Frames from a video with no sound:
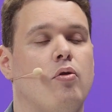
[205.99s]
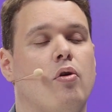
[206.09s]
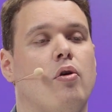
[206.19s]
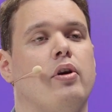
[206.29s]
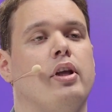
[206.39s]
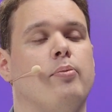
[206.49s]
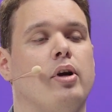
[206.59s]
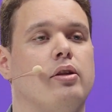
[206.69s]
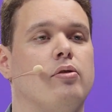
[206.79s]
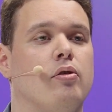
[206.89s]
or it
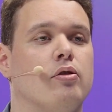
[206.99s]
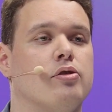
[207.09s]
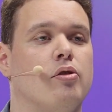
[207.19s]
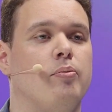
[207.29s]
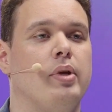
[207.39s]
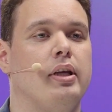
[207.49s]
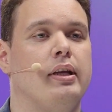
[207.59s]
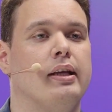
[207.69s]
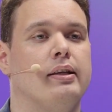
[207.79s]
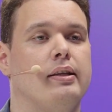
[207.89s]
might also be
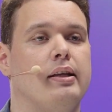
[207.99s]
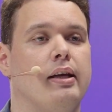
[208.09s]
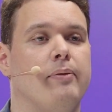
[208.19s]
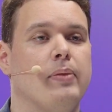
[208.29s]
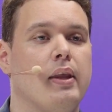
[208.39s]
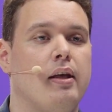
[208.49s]
that